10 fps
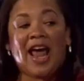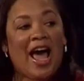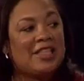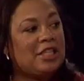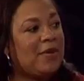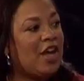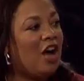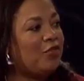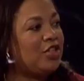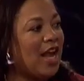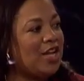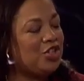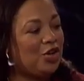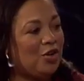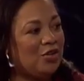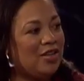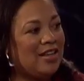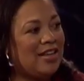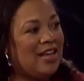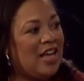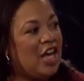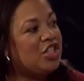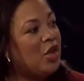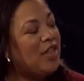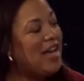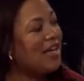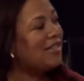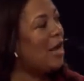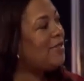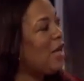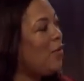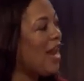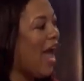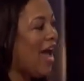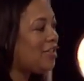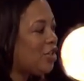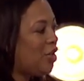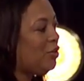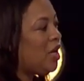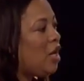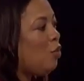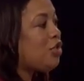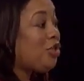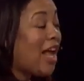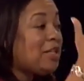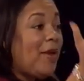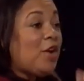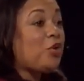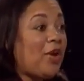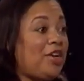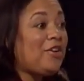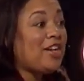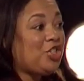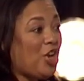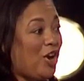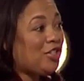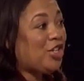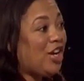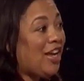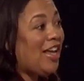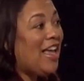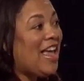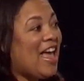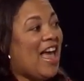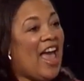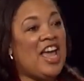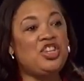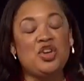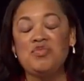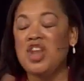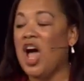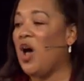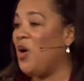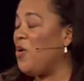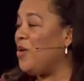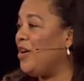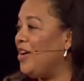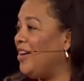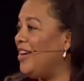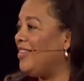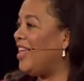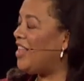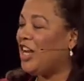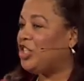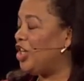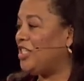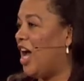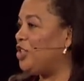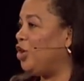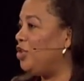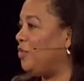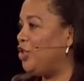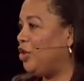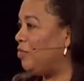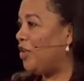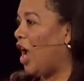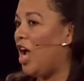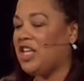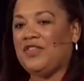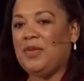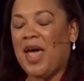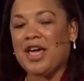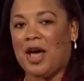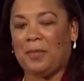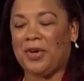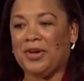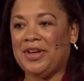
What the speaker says: has to be confrontational. So the next time someone asks you, would you like to be a greeter at church? And you know that is just not your God-given makeup.